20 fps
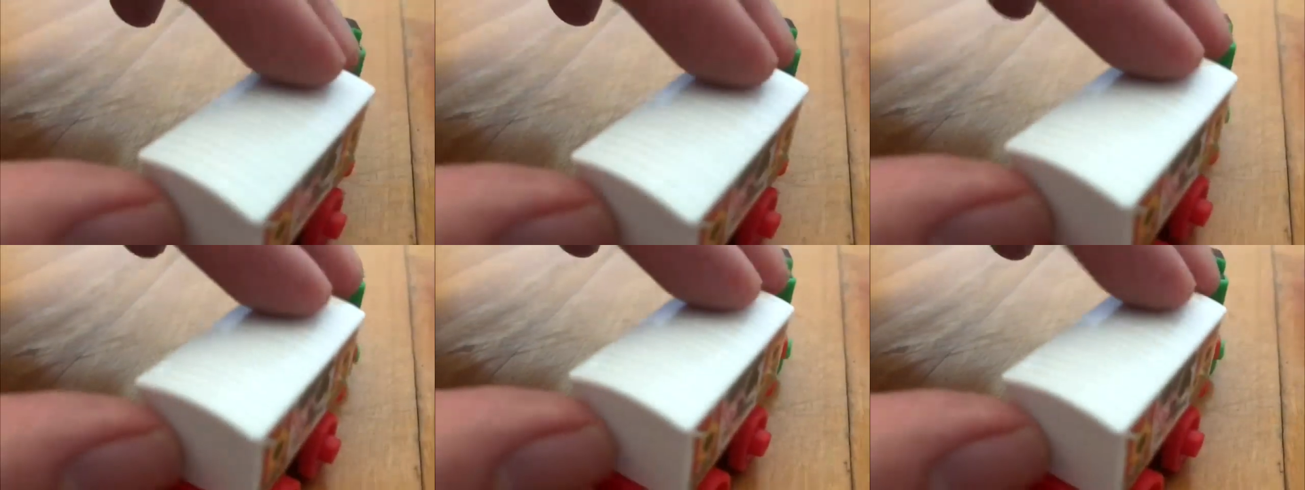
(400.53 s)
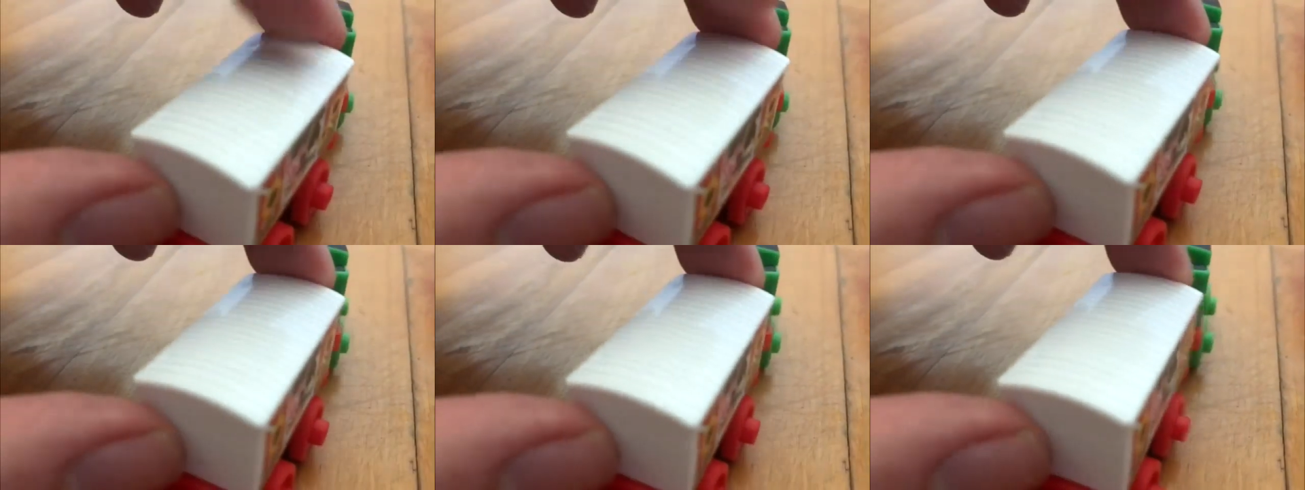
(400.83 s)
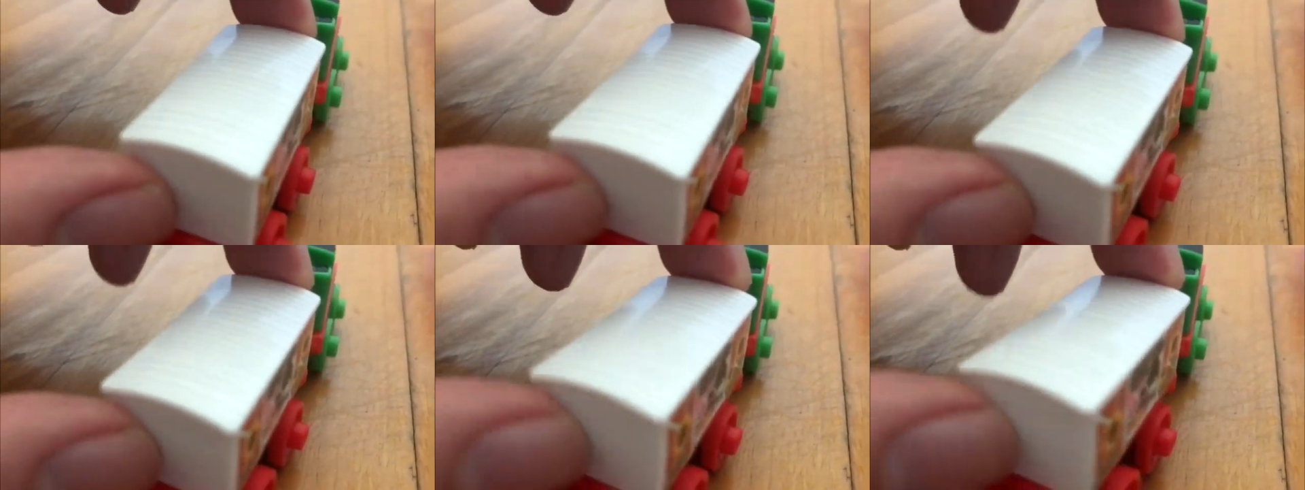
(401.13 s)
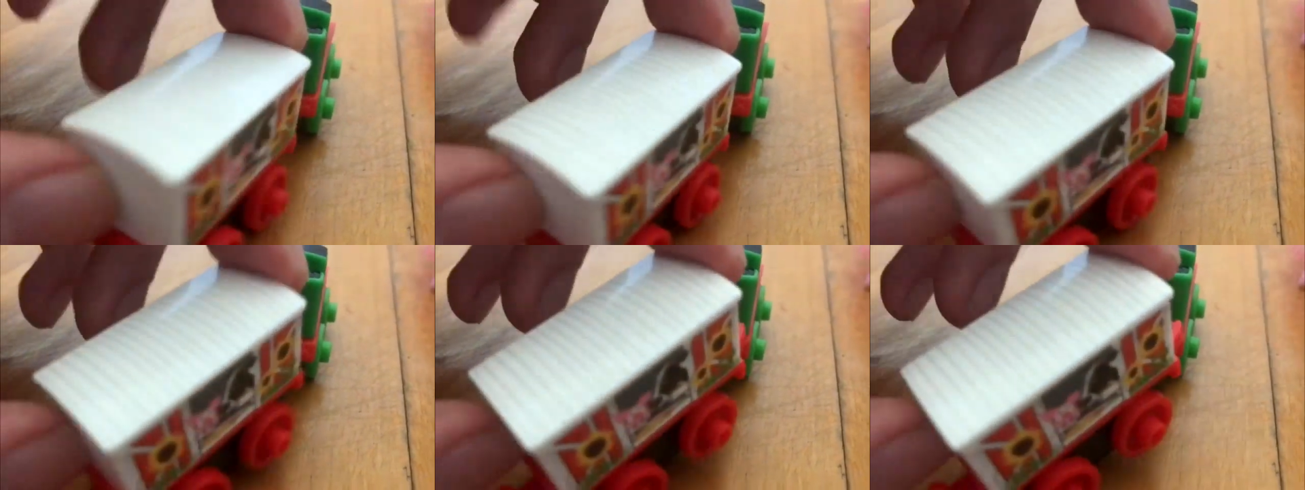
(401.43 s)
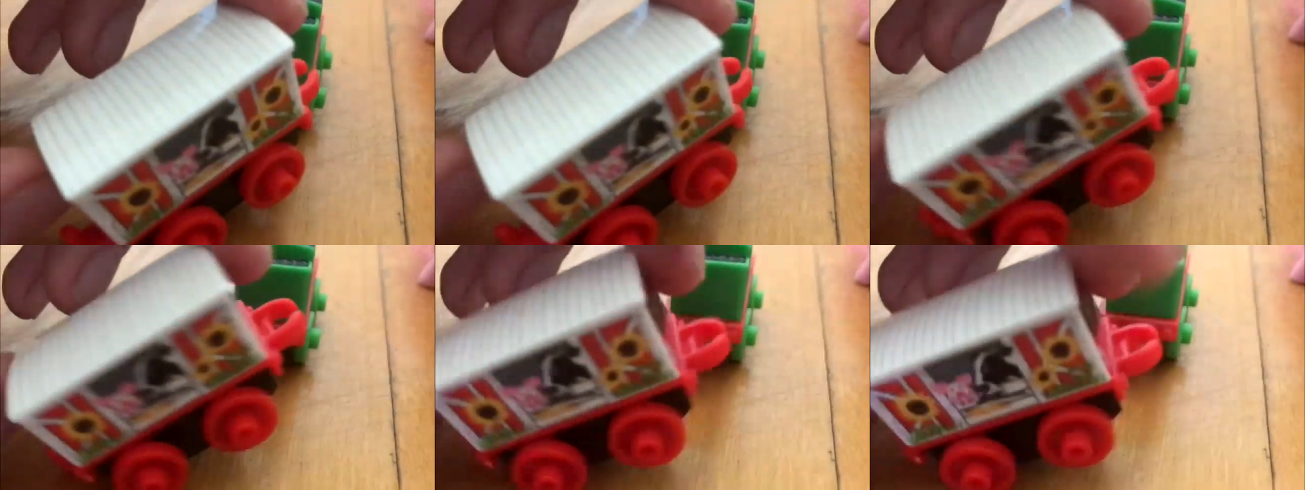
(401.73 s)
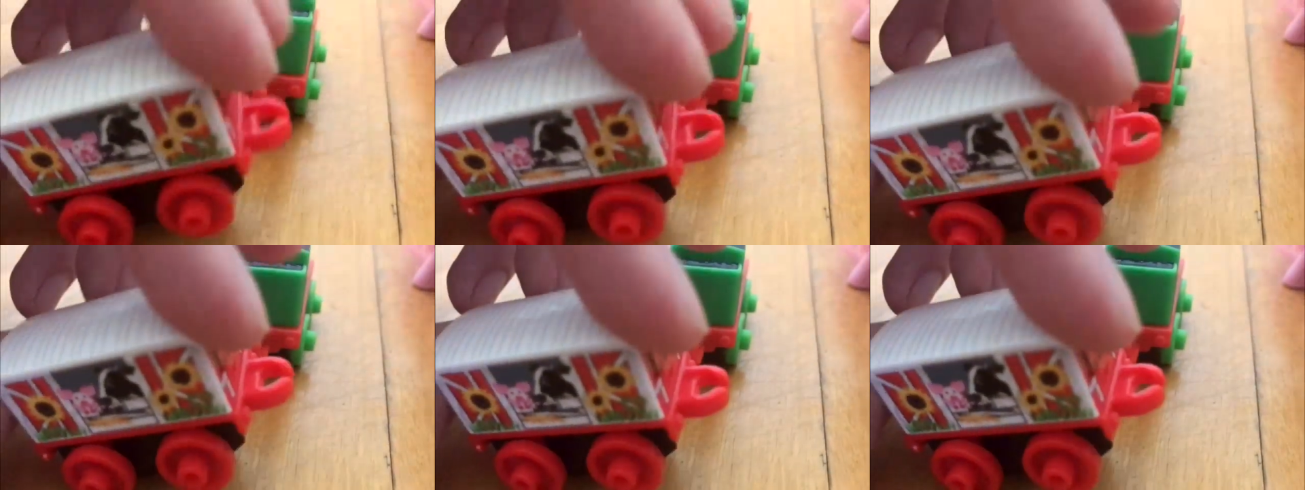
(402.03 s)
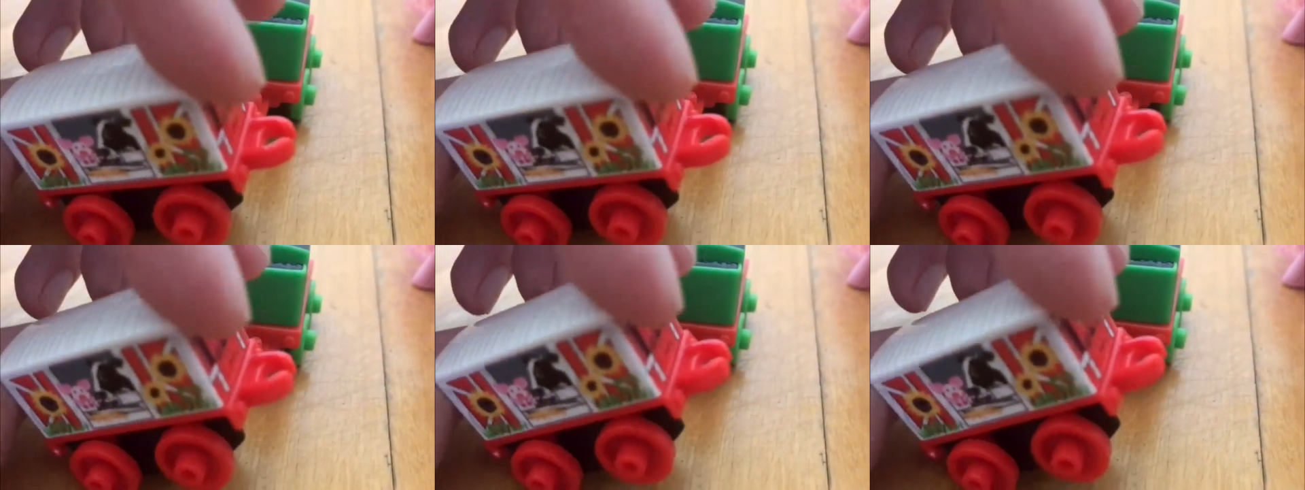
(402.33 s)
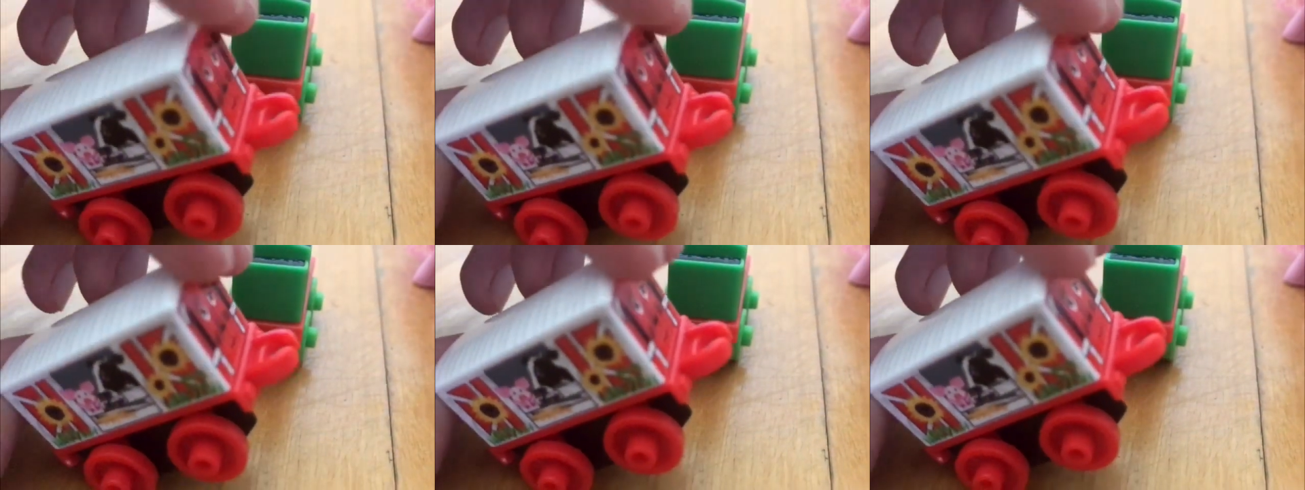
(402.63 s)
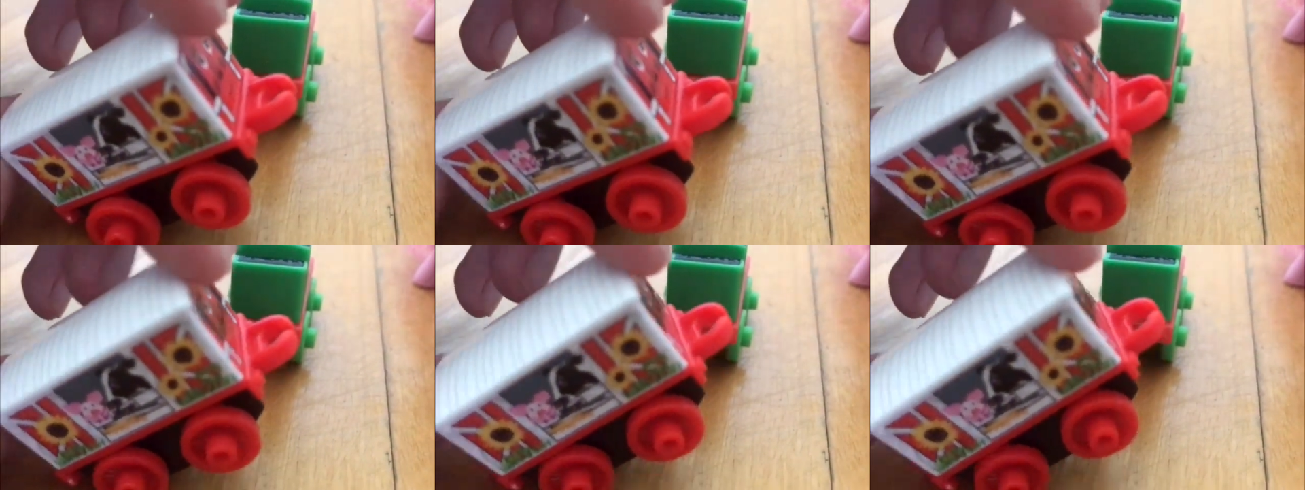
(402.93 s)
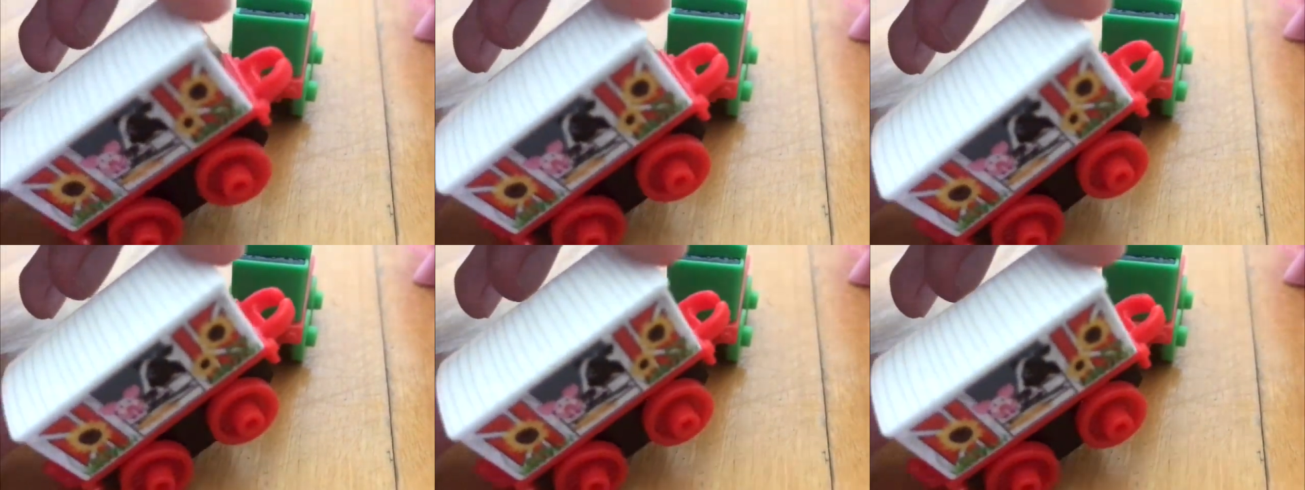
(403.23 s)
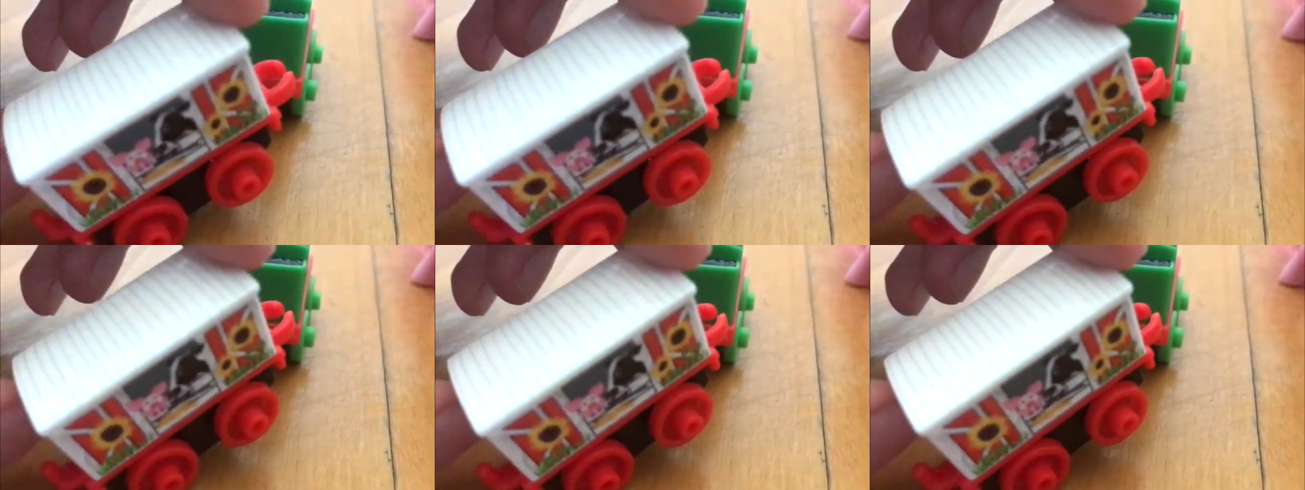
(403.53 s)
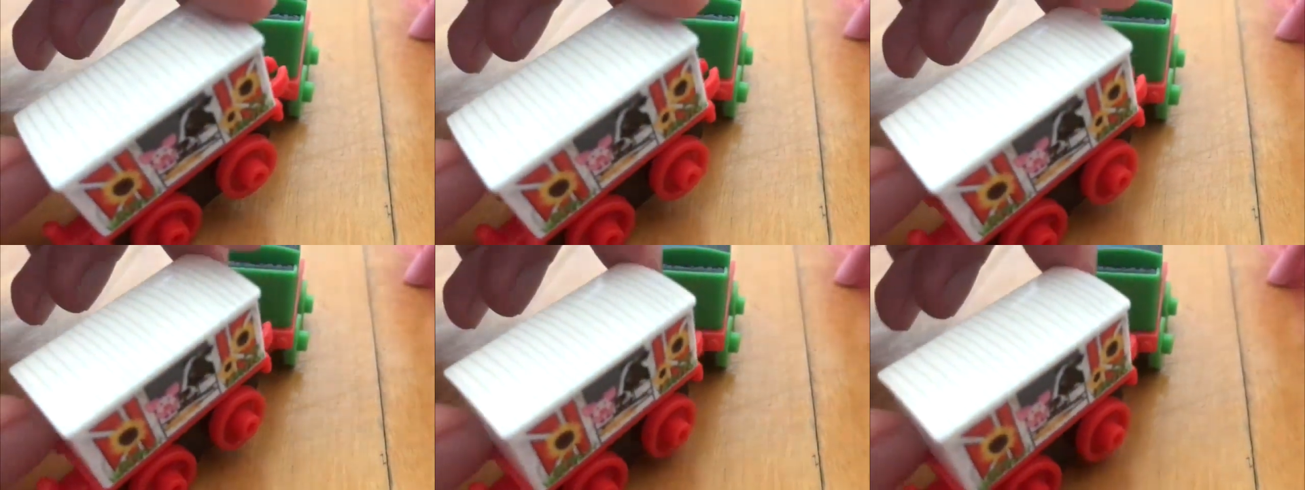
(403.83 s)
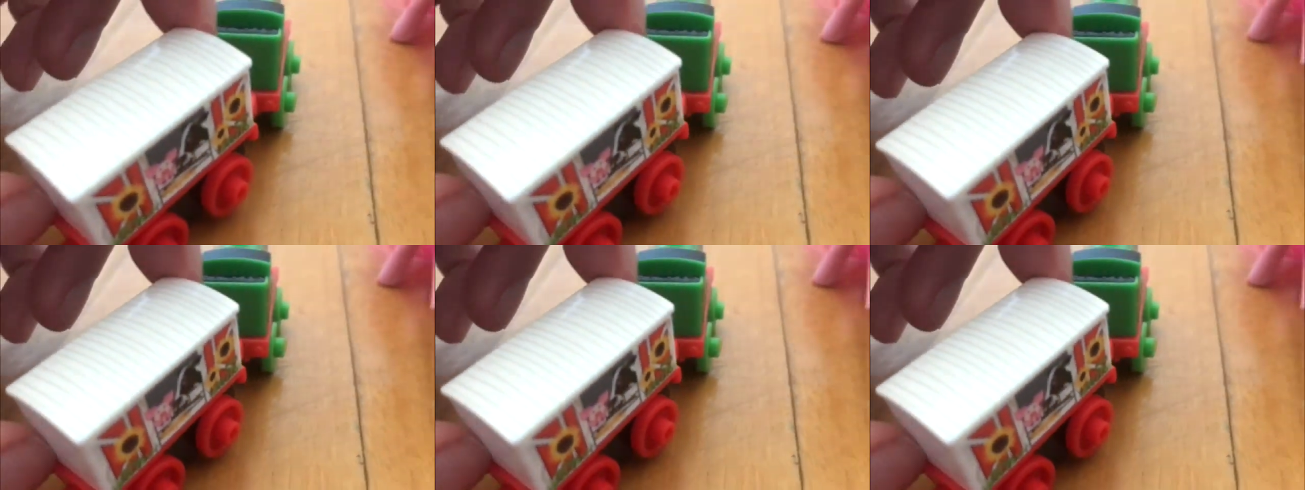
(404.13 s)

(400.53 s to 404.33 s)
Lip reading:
[unreadable: no face in view]